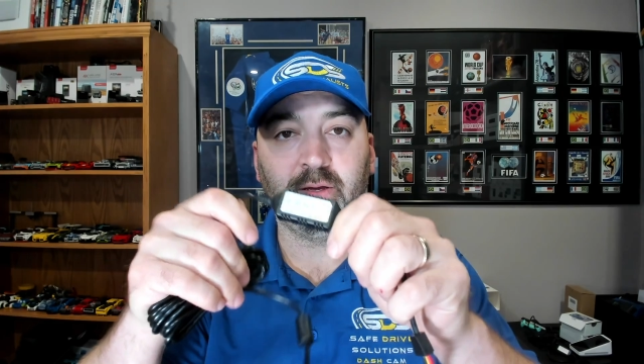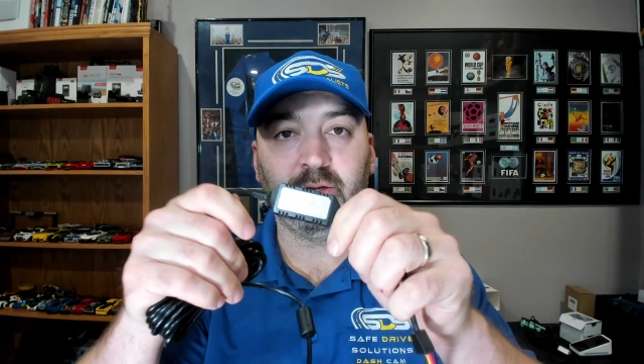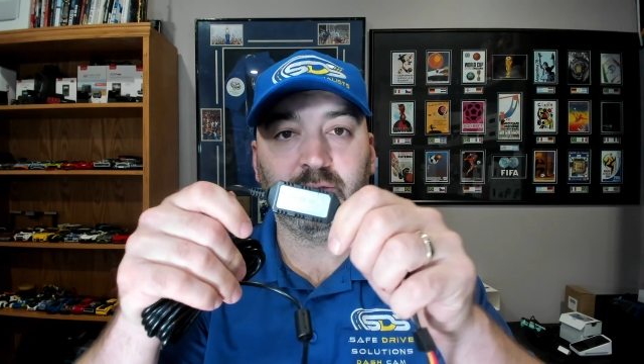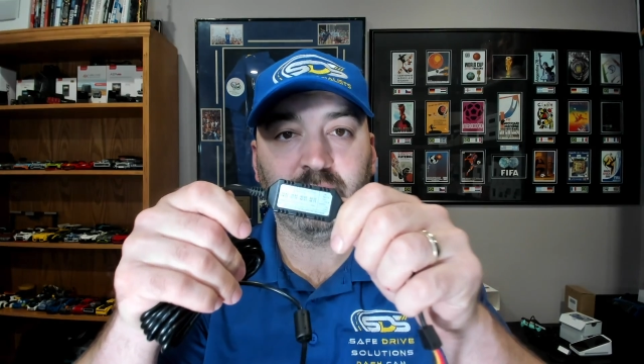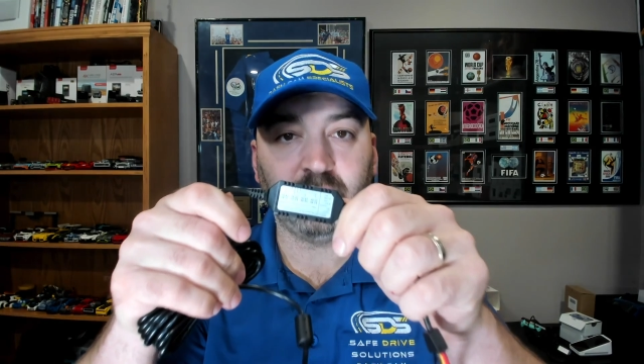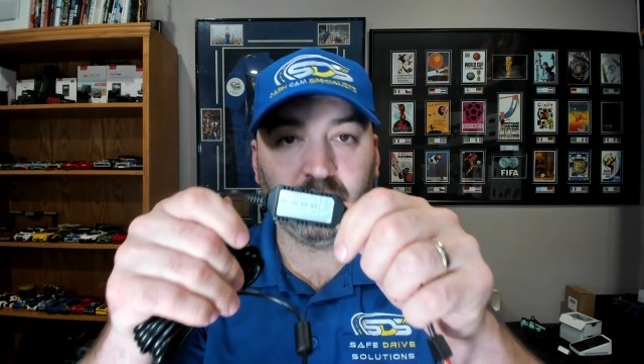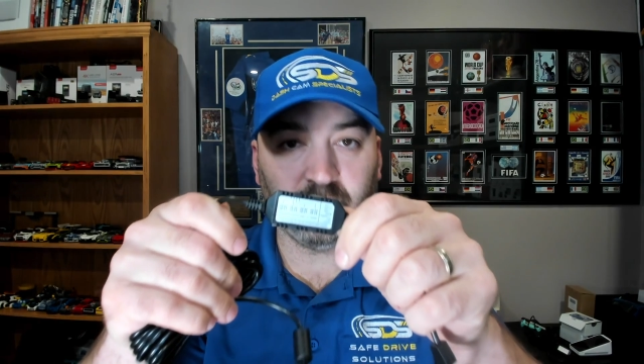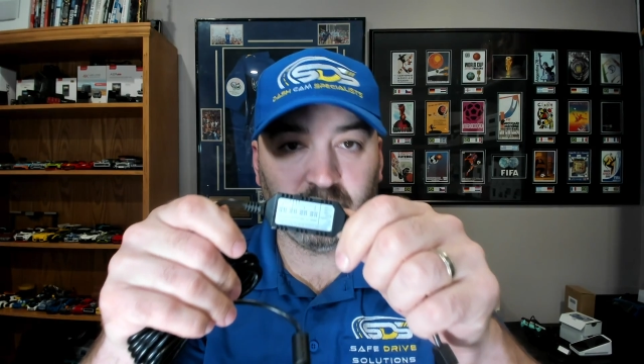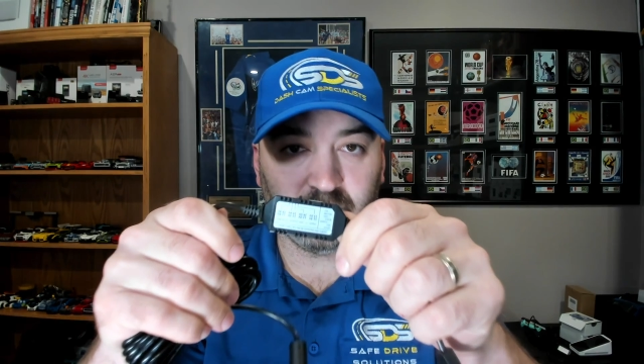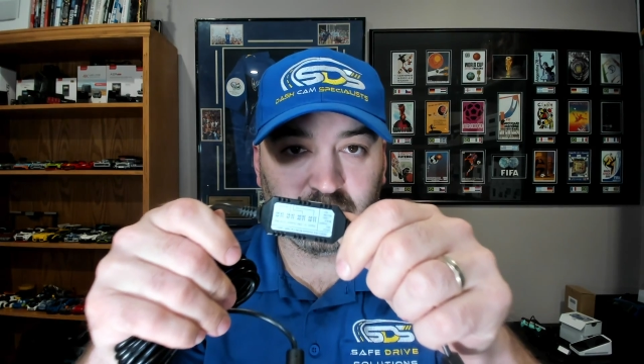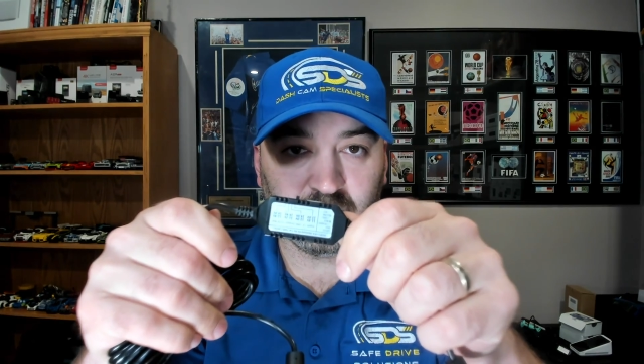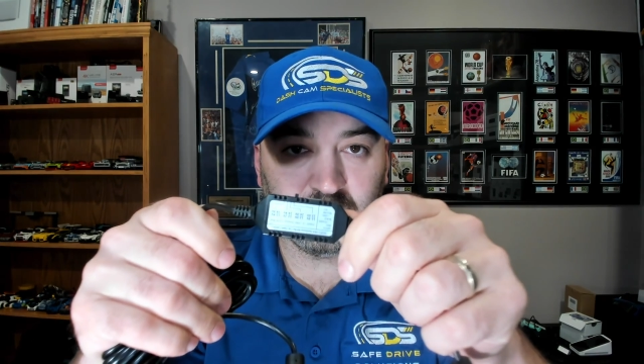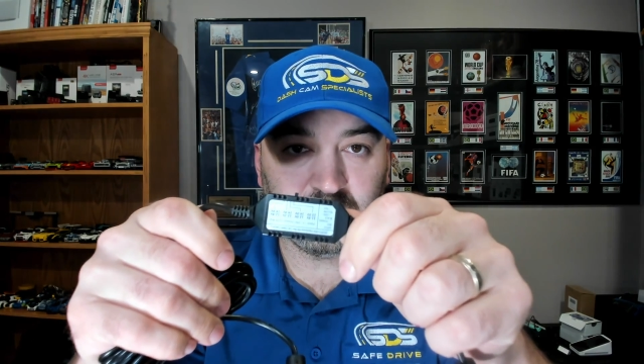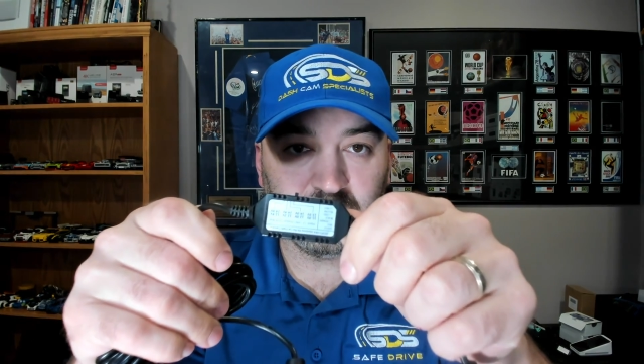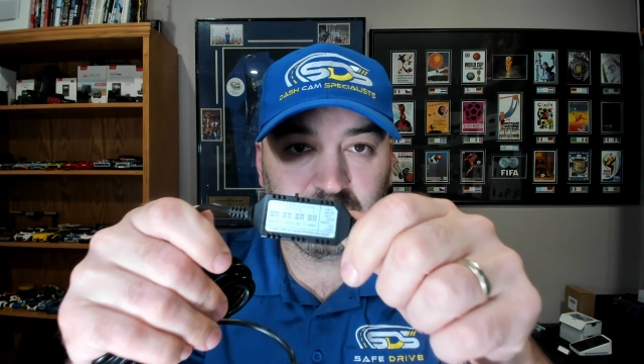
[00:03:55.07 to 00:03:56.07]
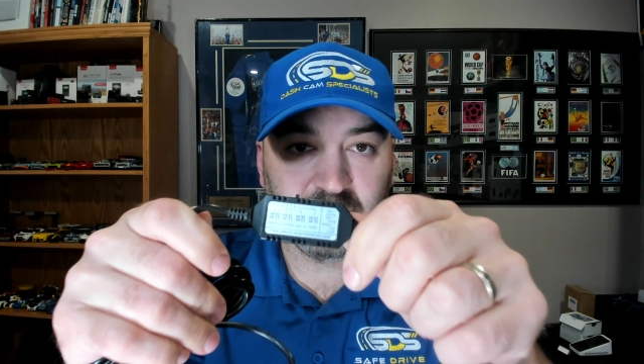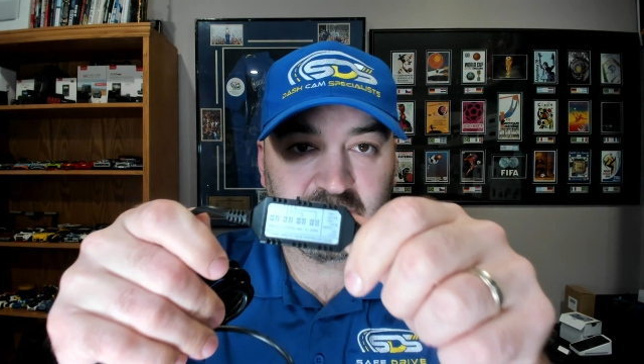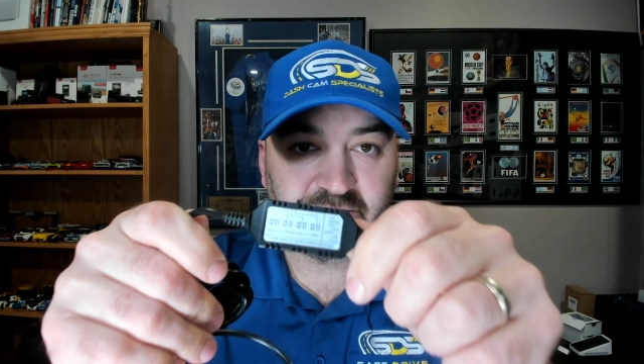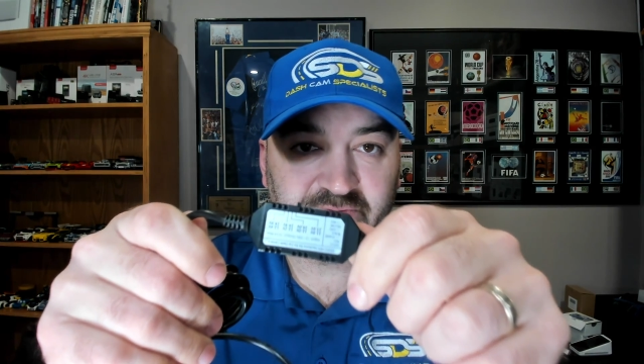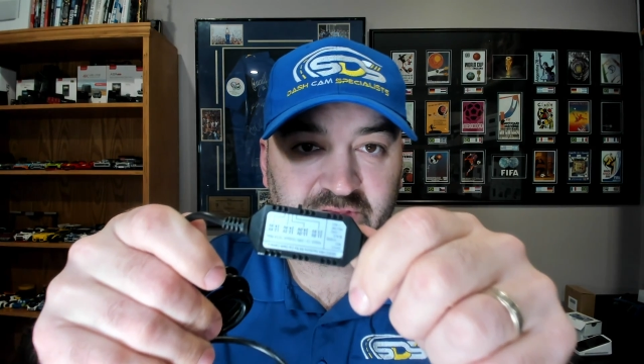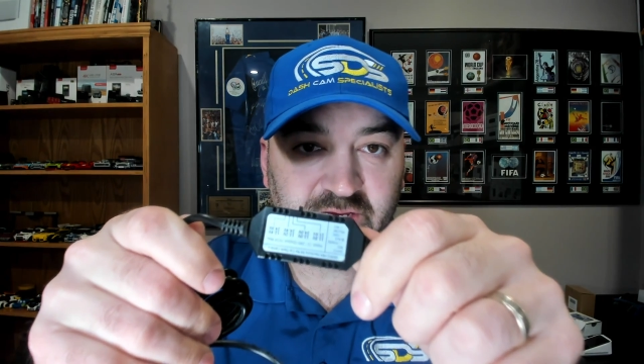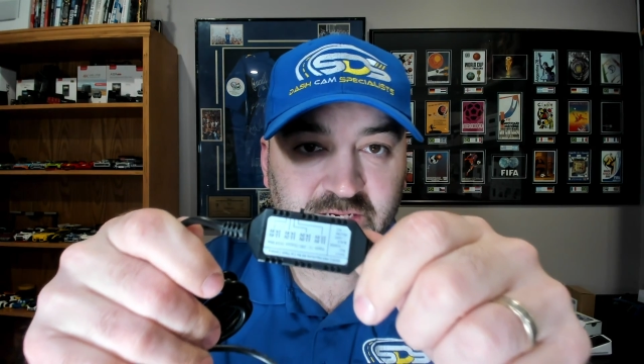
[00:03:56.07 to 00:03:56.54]
So you do
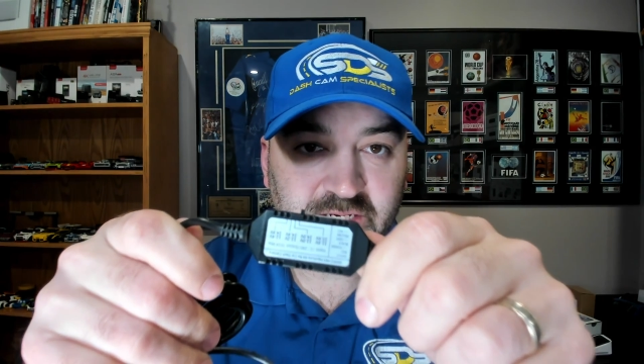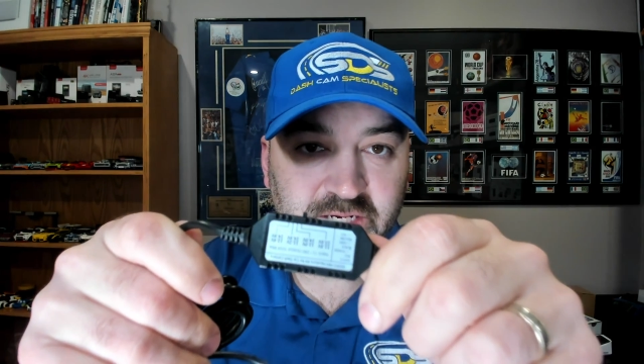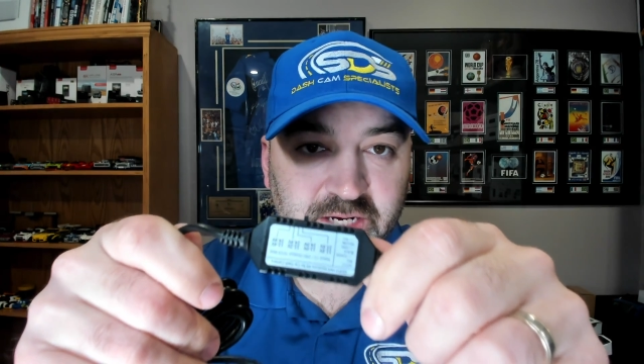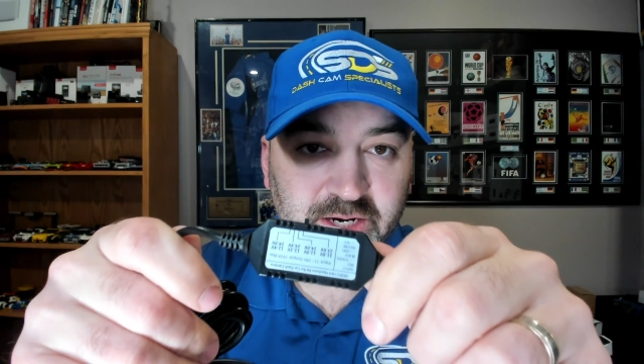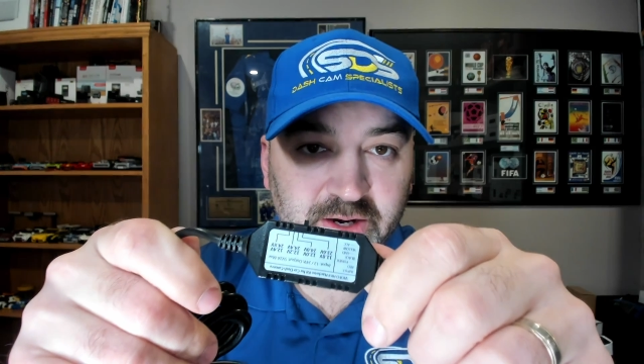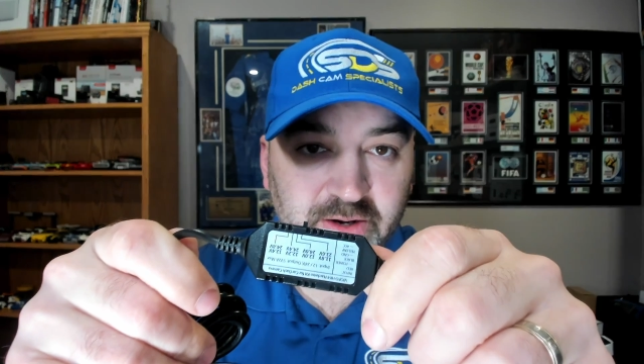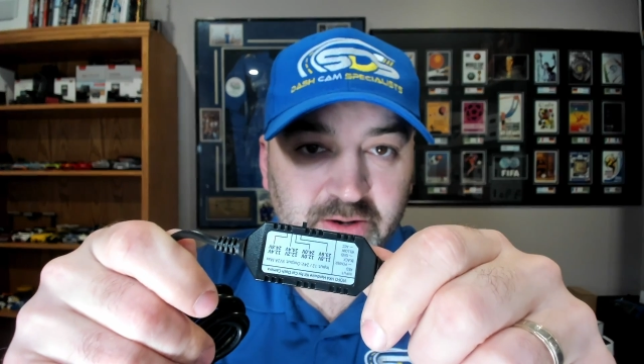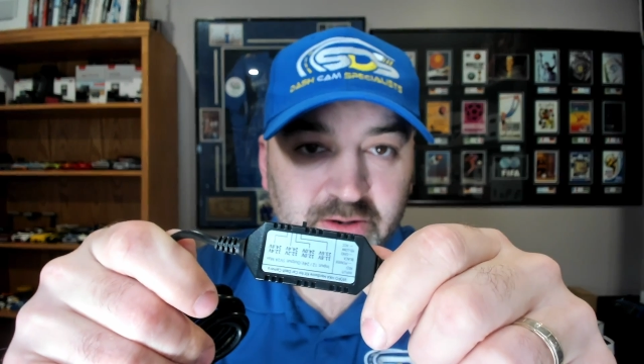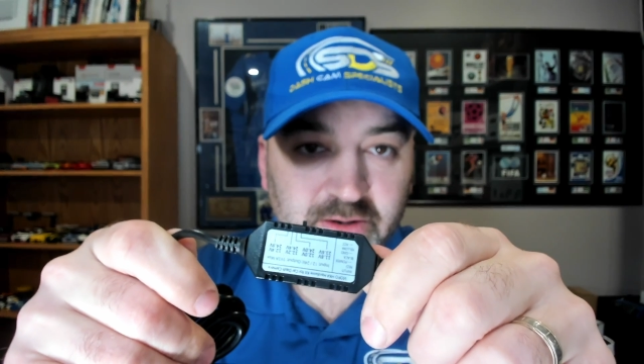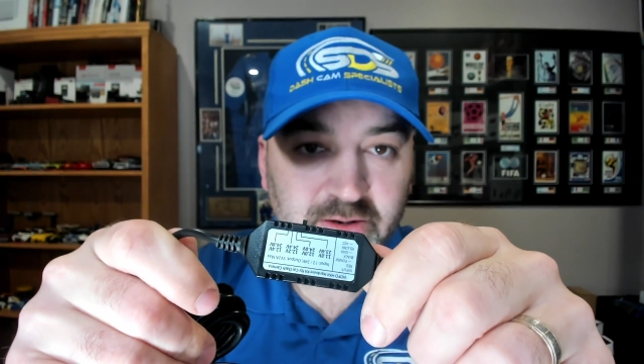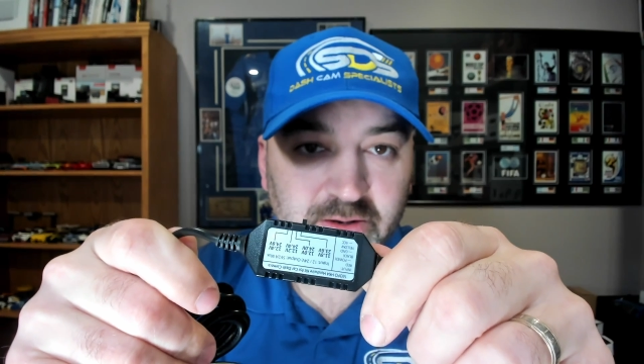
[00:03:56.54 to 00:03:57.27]
have this here,